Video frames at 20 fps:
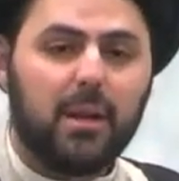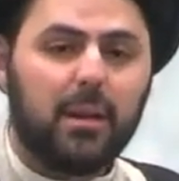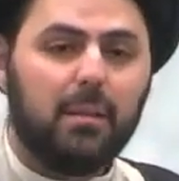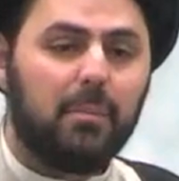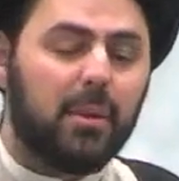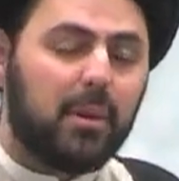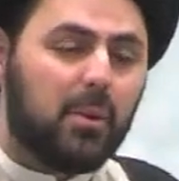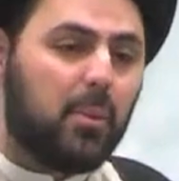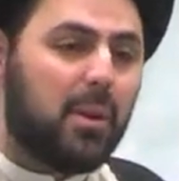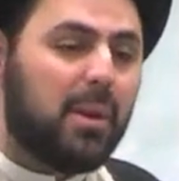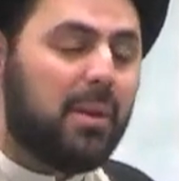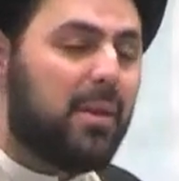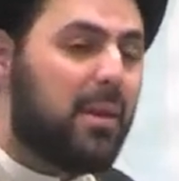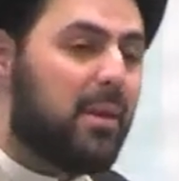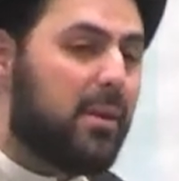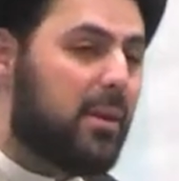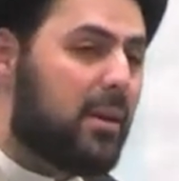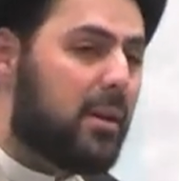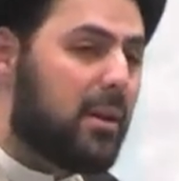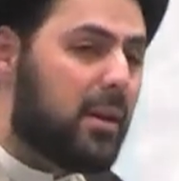But when
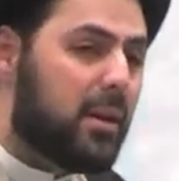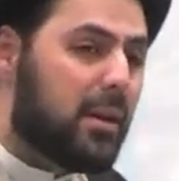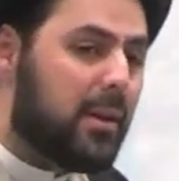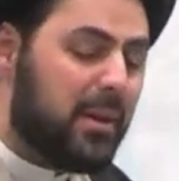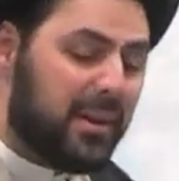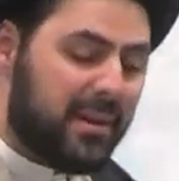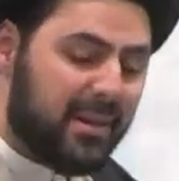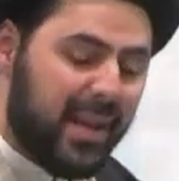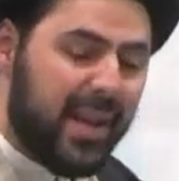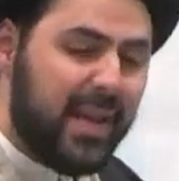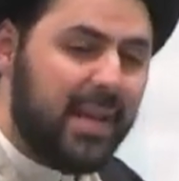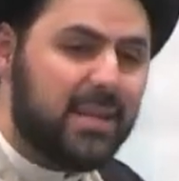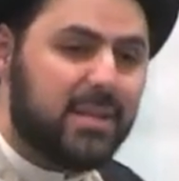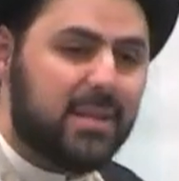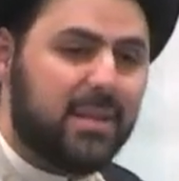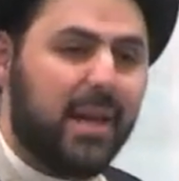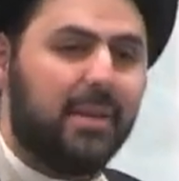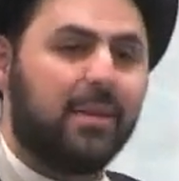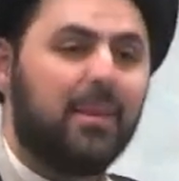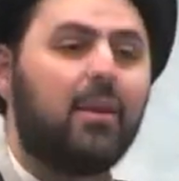the days
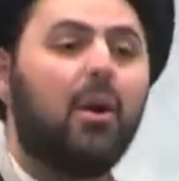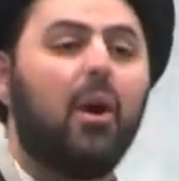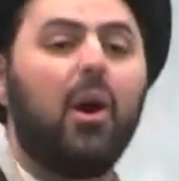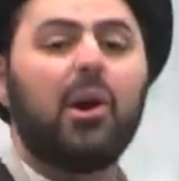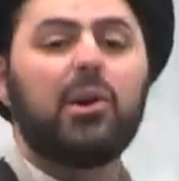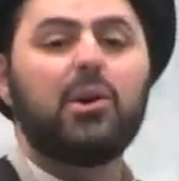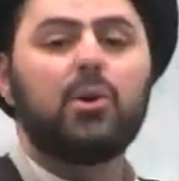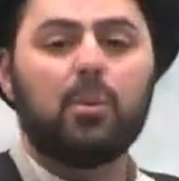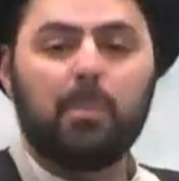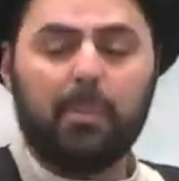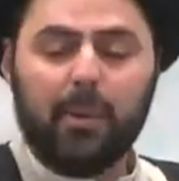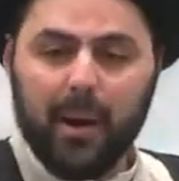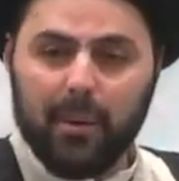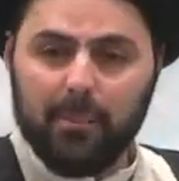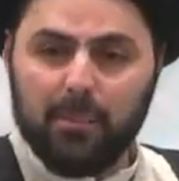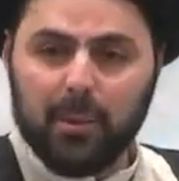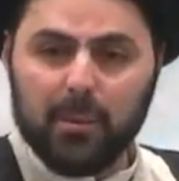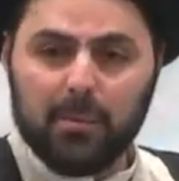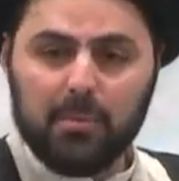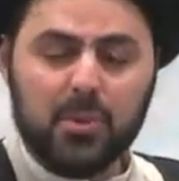that there are no
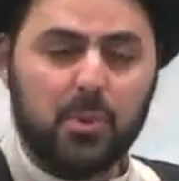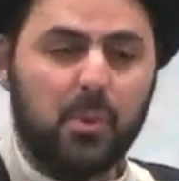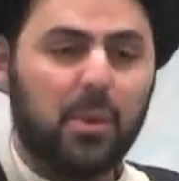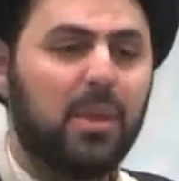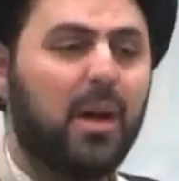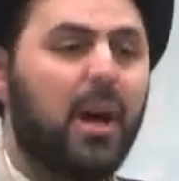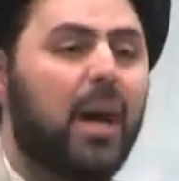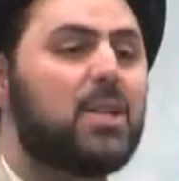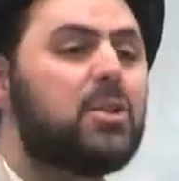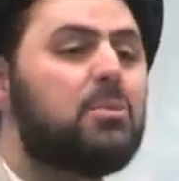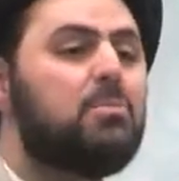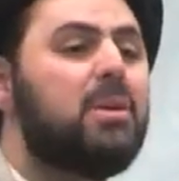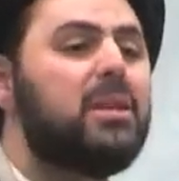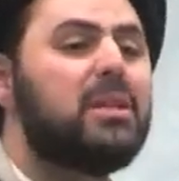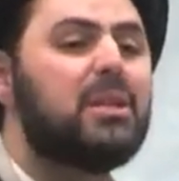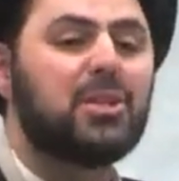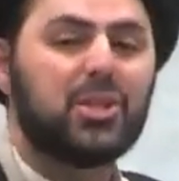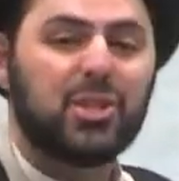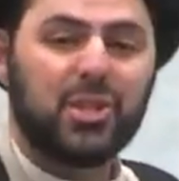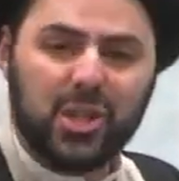problems, when the husband
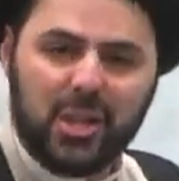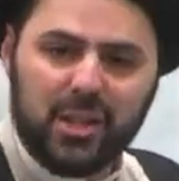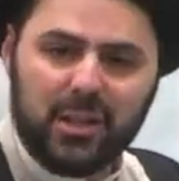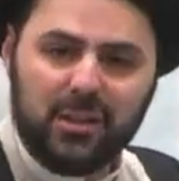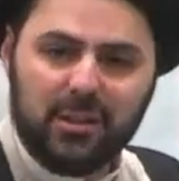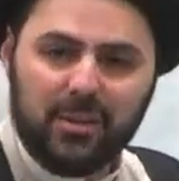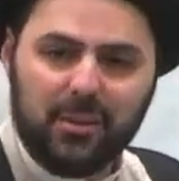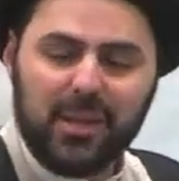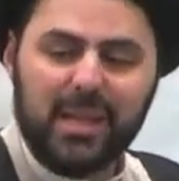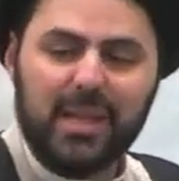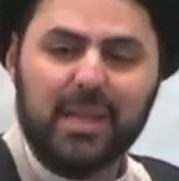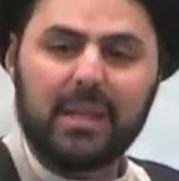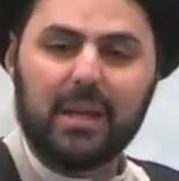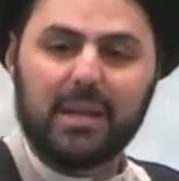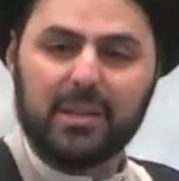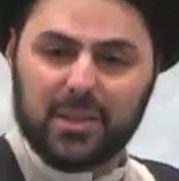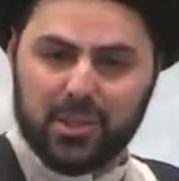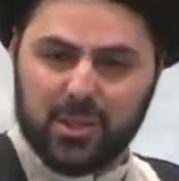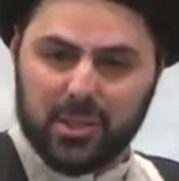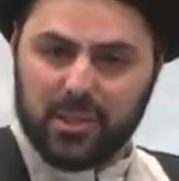is good, when he
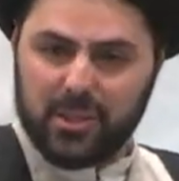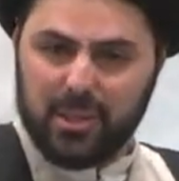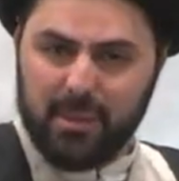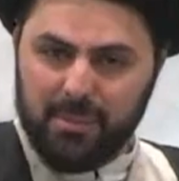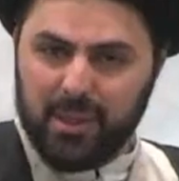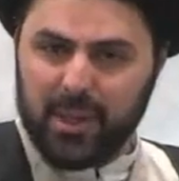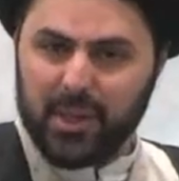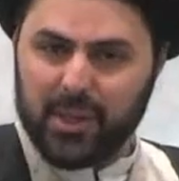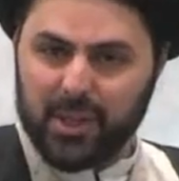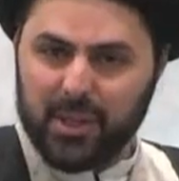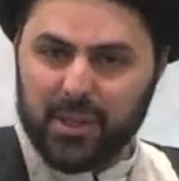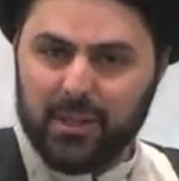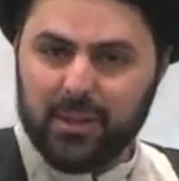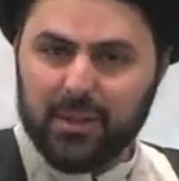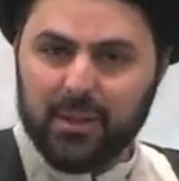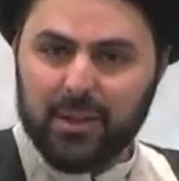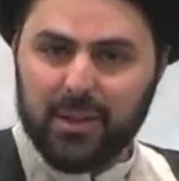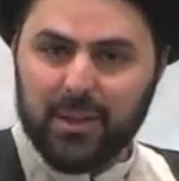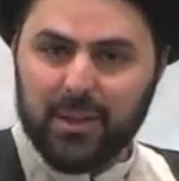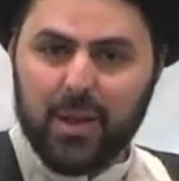does something good,
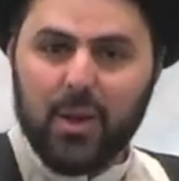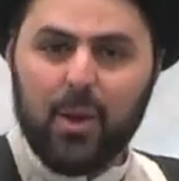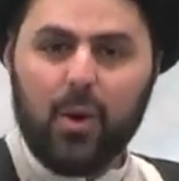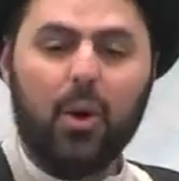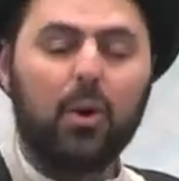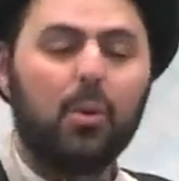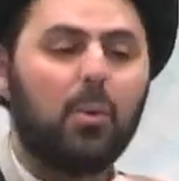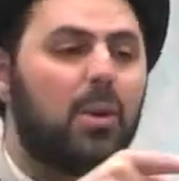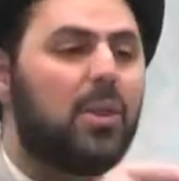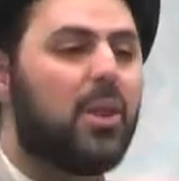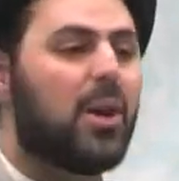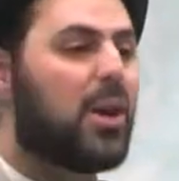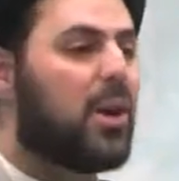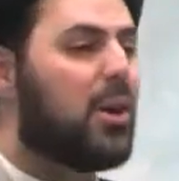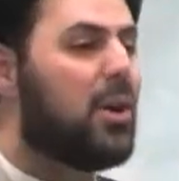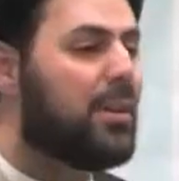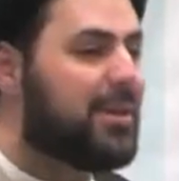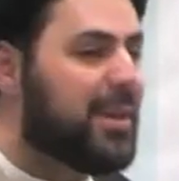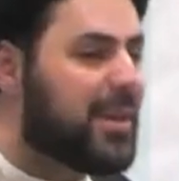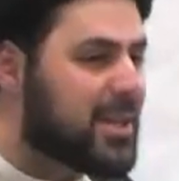or when the
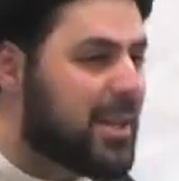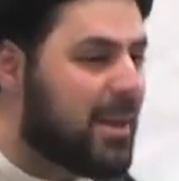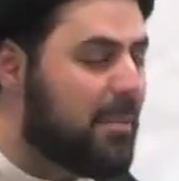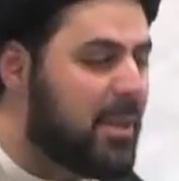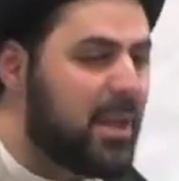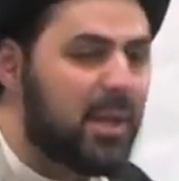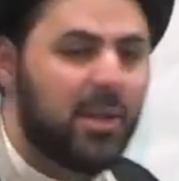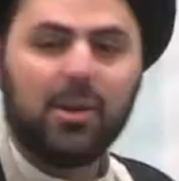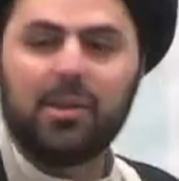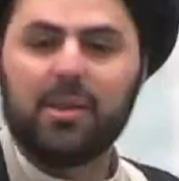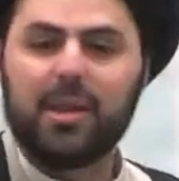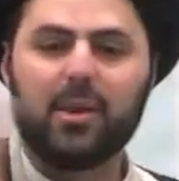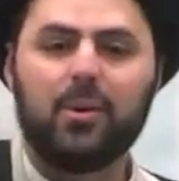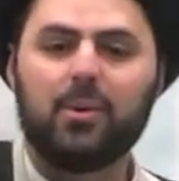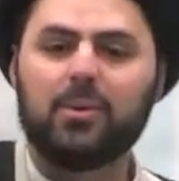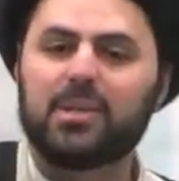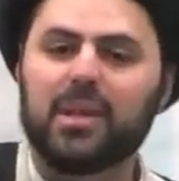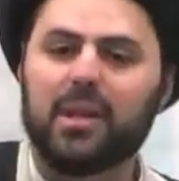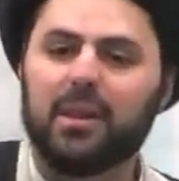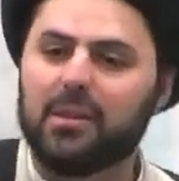girl does something good, they
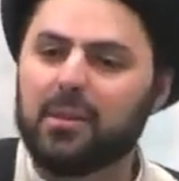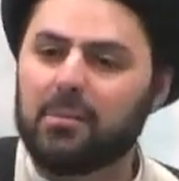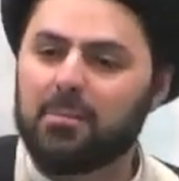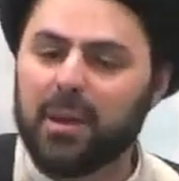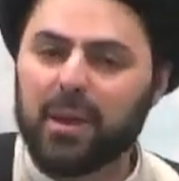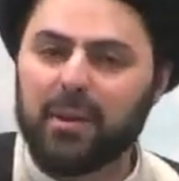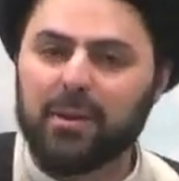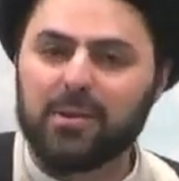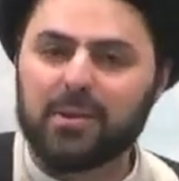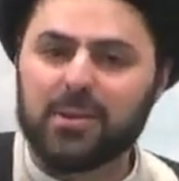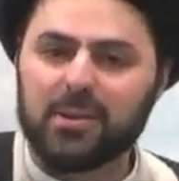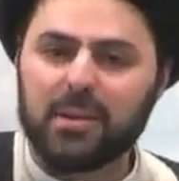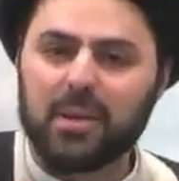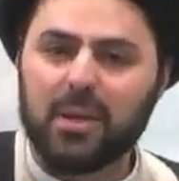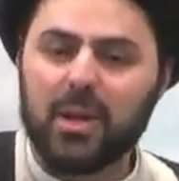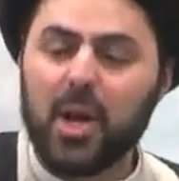don't tell their parents.